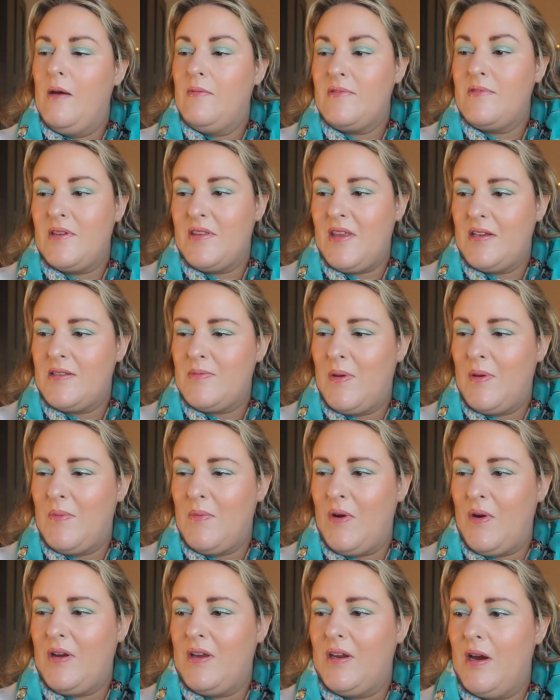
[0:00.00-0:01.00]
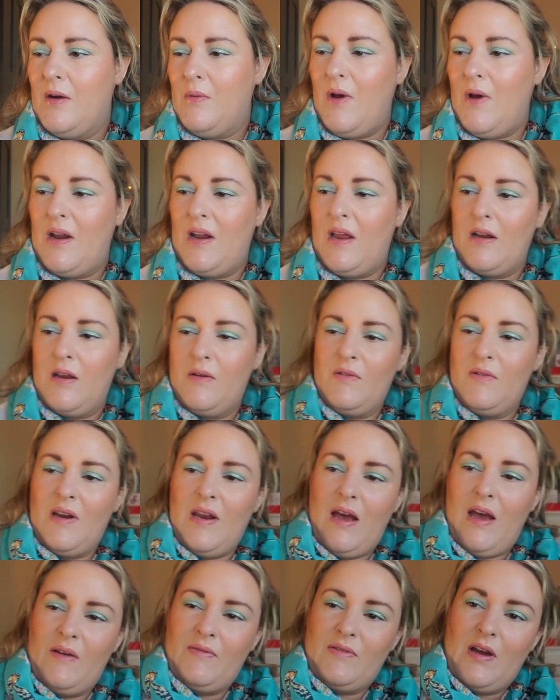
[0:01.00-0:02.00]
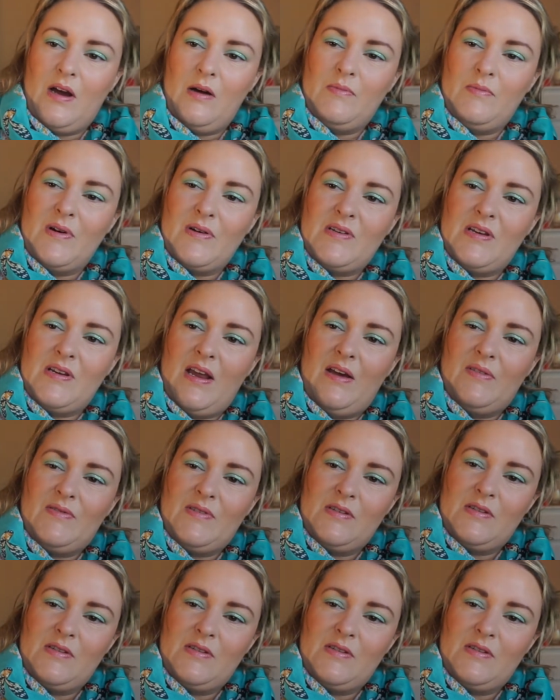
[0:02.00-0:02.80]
So that's been working out well, and I really haven't got much left.